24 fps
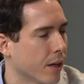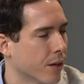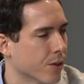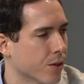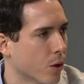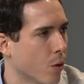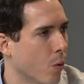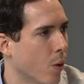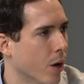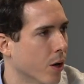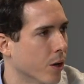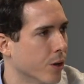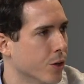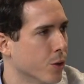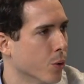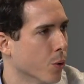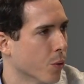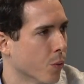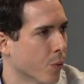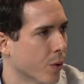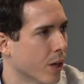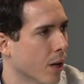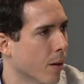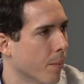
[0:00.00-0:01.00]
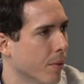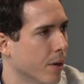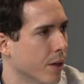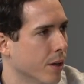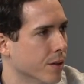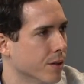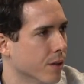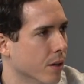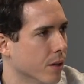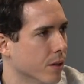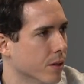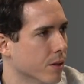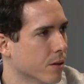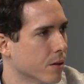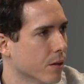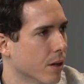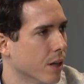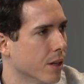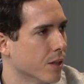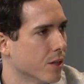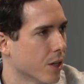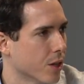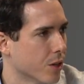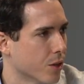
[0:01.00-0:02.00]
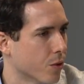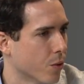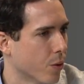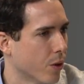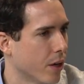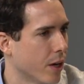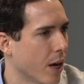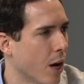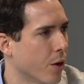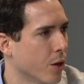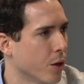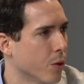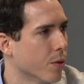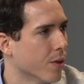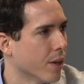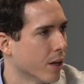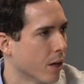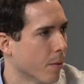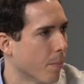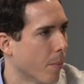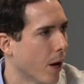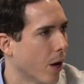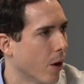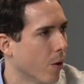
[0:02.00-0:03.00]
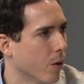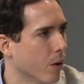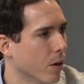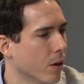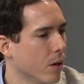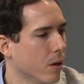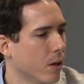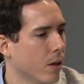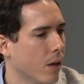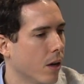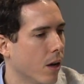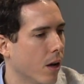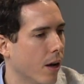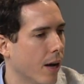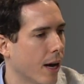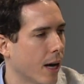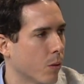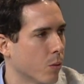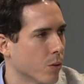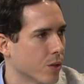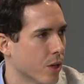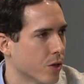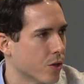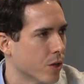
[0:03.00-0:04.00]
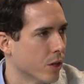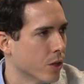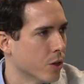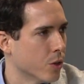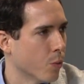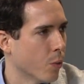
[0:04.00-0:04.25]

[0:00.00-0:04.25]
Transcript: has acquired two or three companies in its, in its history. How do you think about uh, acquisitions?